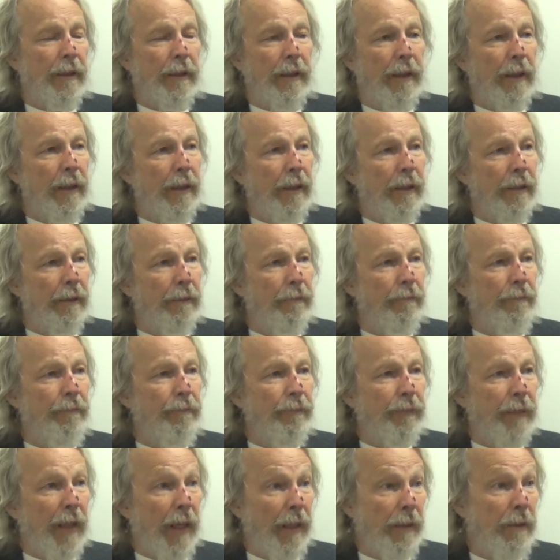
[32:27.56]
Um,
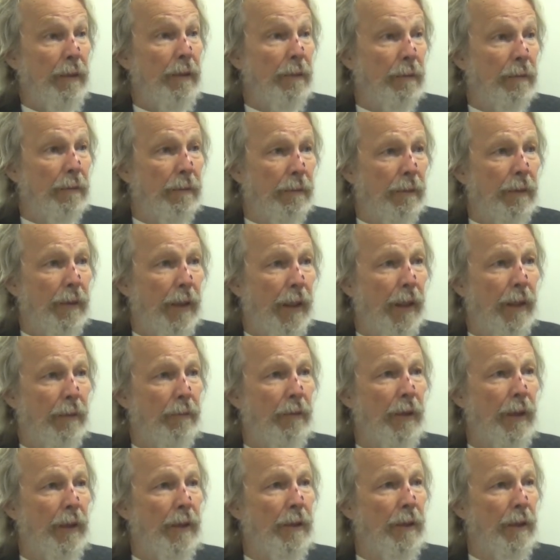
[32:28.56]
I do. I
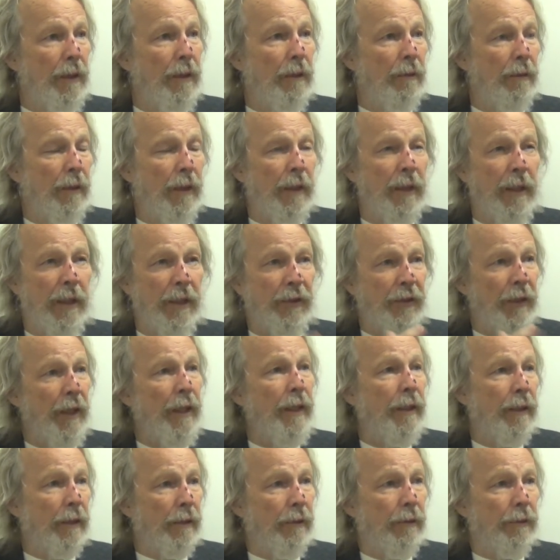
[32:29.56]
really do. And his
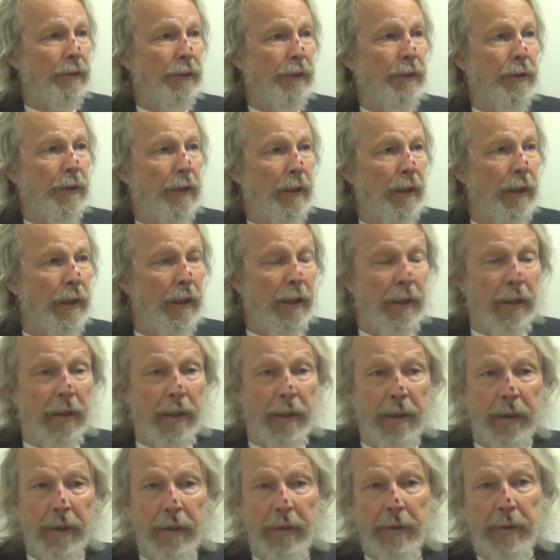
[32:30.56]
editors. Uh,
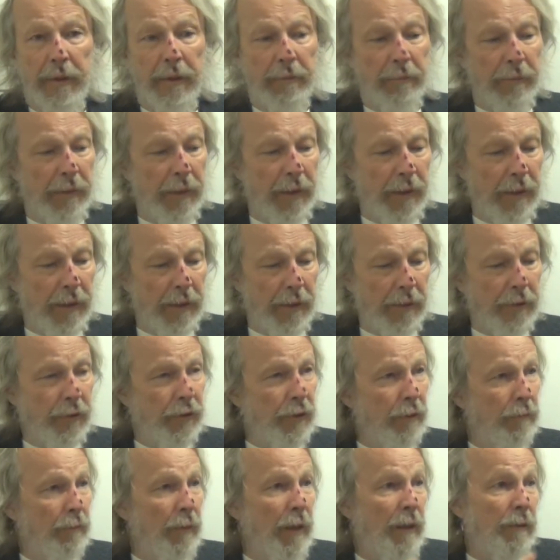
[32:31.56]
uh
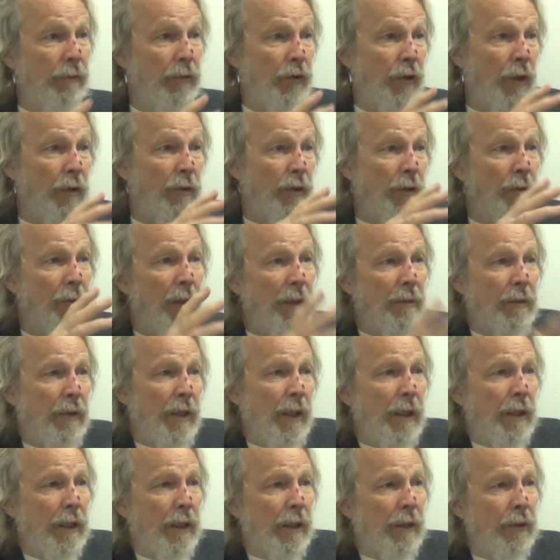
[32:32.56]
so maybe, so, so maybe
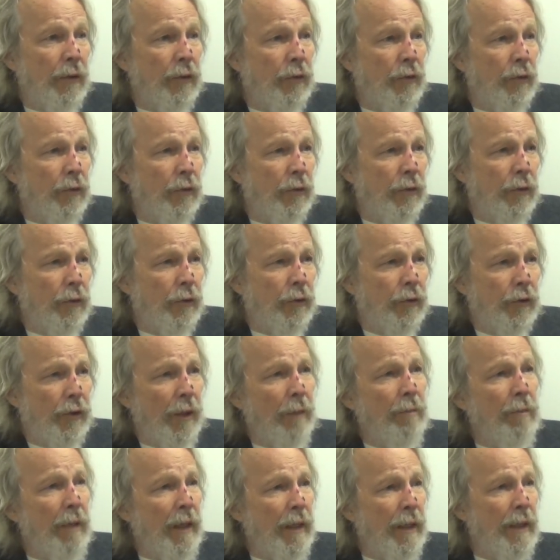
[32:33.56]
they could,
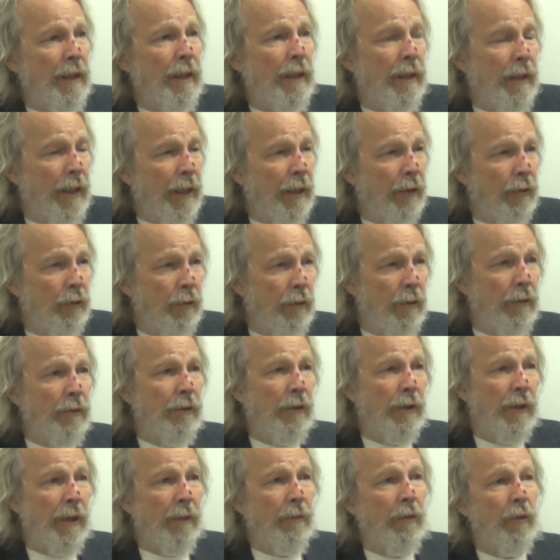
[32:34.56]
somebody in that crew
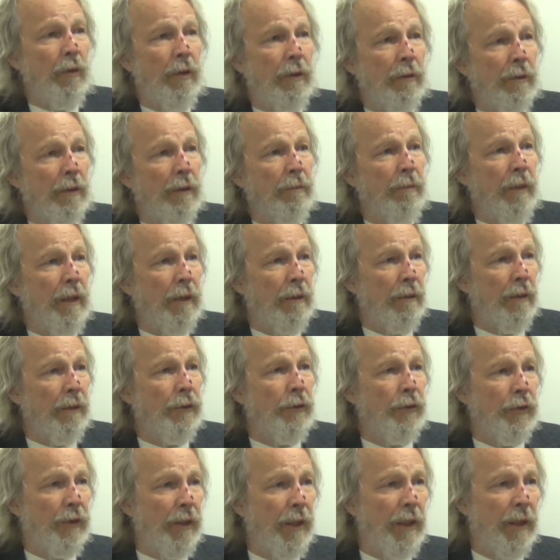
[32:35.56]
could come away with a better
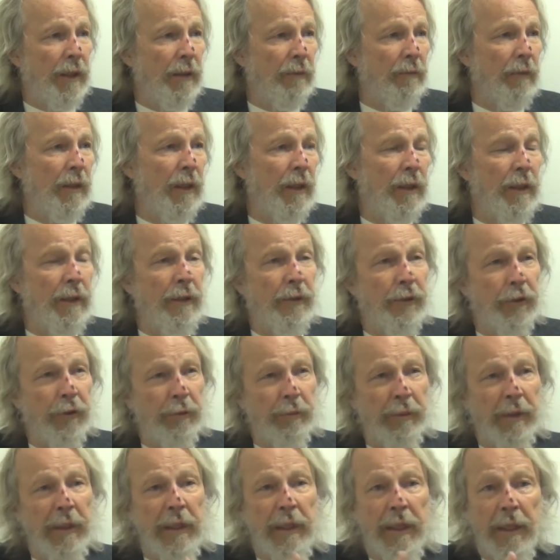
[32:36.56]
understanding of mental illness.
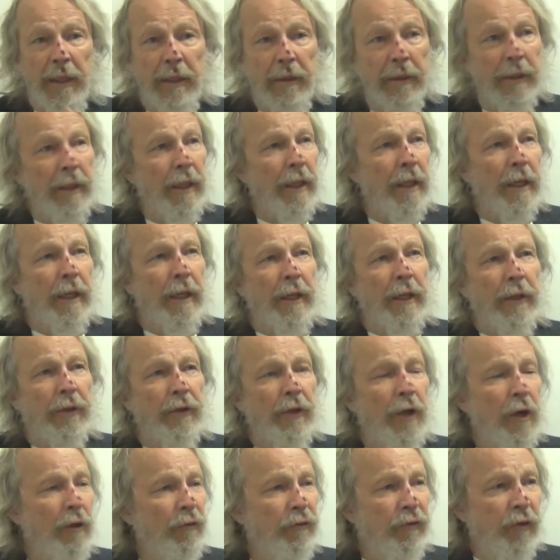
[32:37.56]
But anyhow,
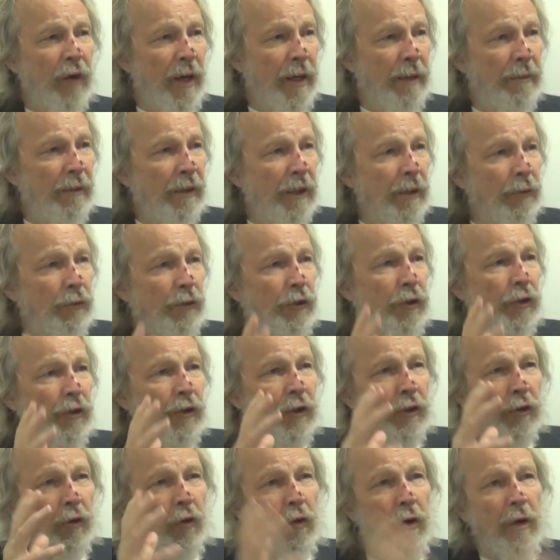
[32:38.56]
no framing. It was just
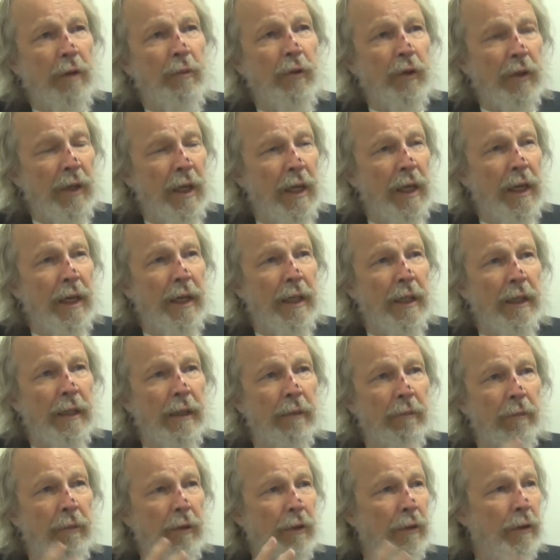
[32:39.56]
this horrible guy
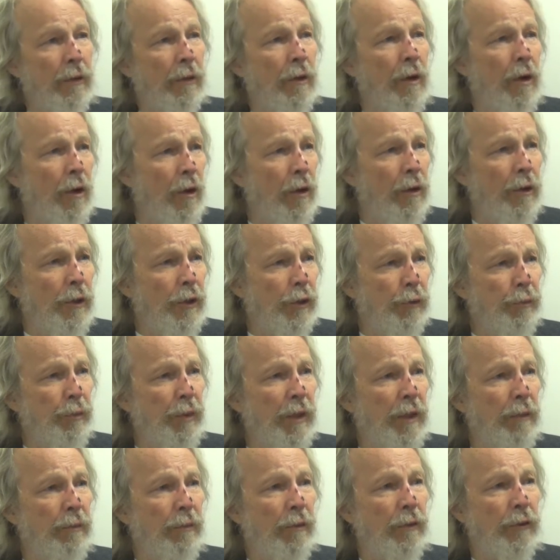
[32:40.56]
murdered all these
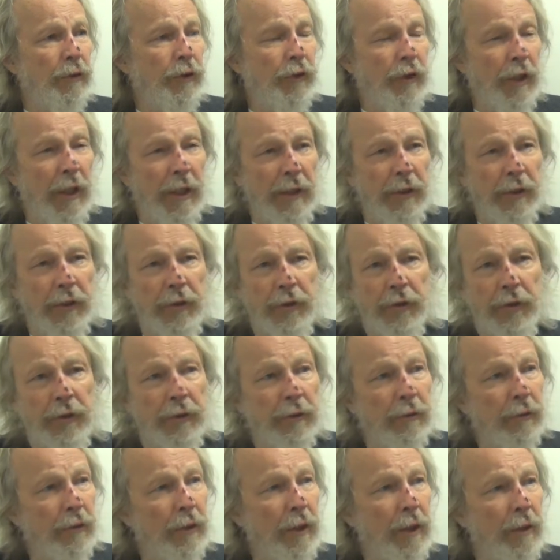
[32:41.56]
people, shot this
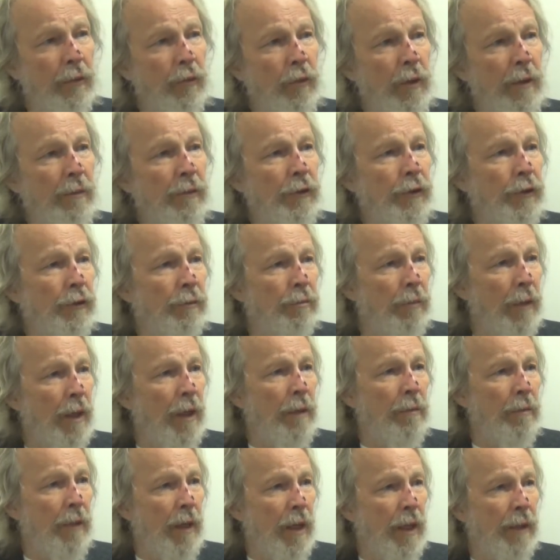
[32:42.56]
young woman's
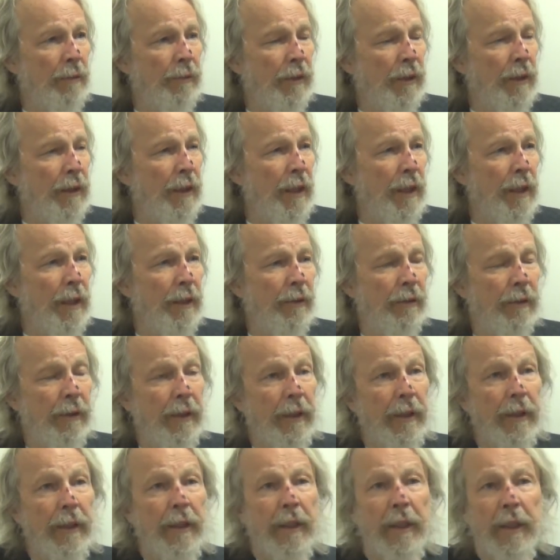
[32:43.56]
mom to death,
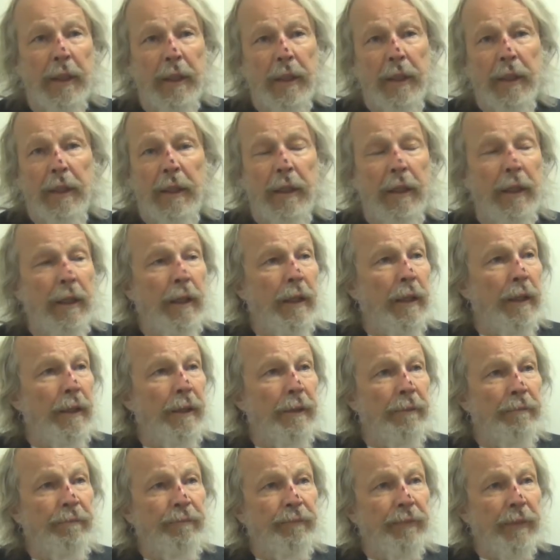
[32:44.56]

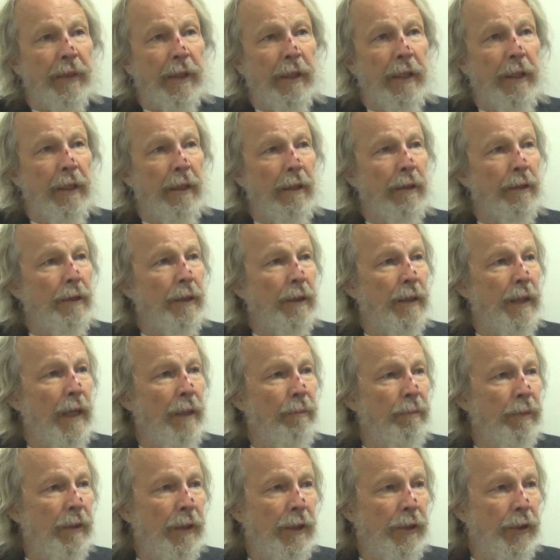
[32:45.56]
um, killed the
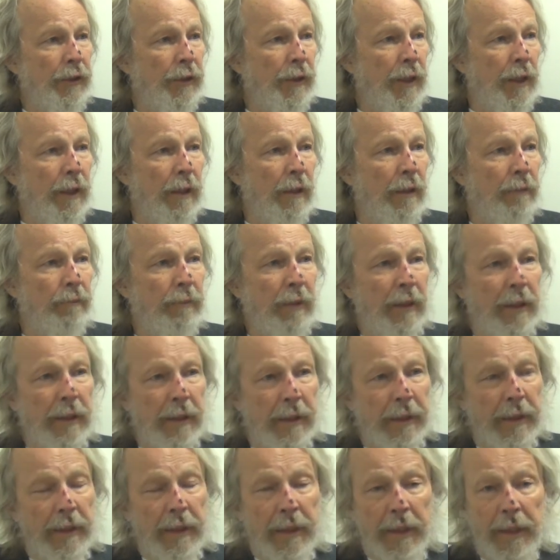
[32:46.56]
deputy sheriff, blah,
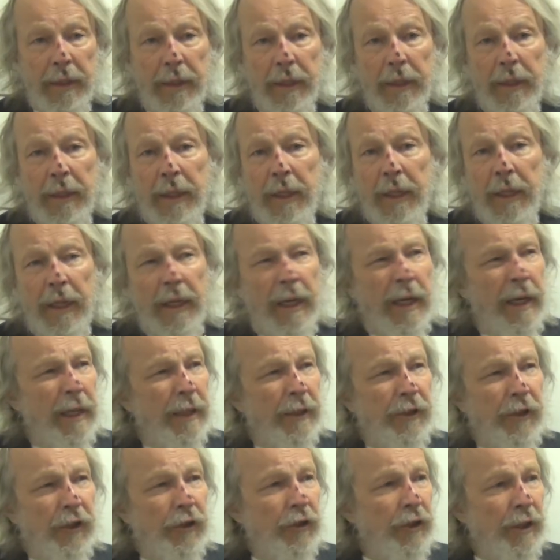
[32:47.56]
blah, blah,
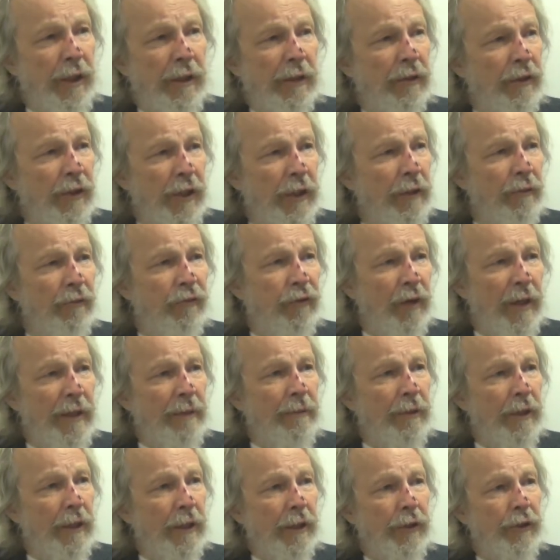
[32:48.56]
and just didn't didn't
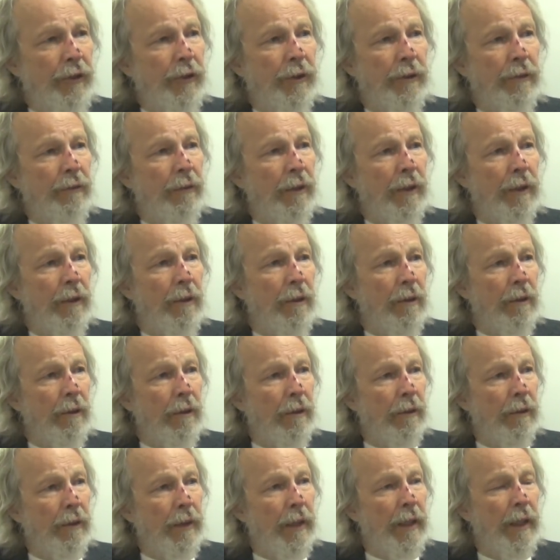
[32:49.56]
frame the issue at
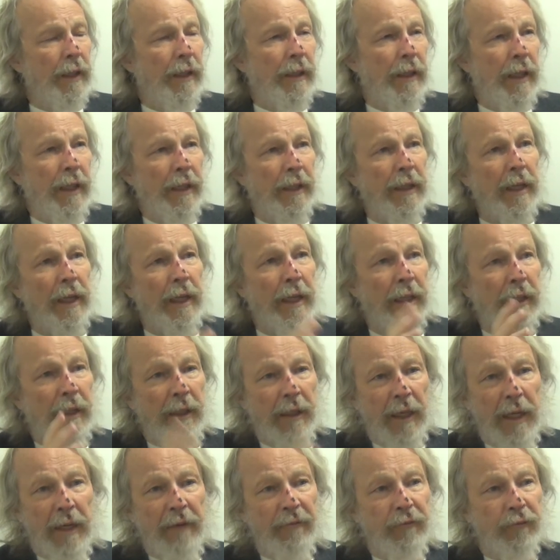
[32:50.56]
all, and and
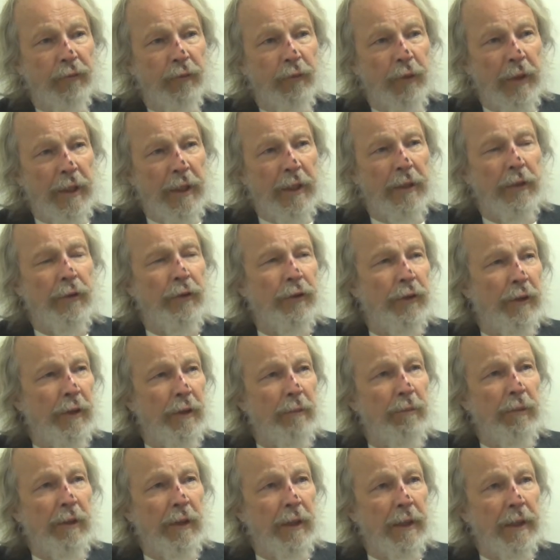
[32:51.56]
and left readers
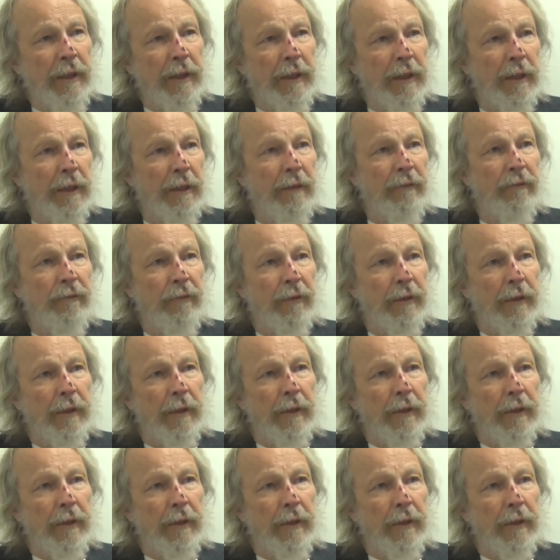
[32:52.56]
to believe.